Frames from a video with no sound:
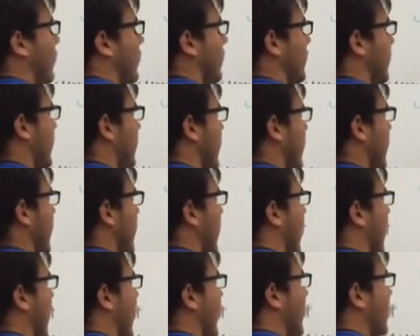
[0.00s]
over
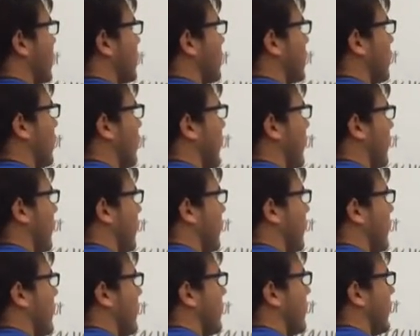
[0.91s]
x squared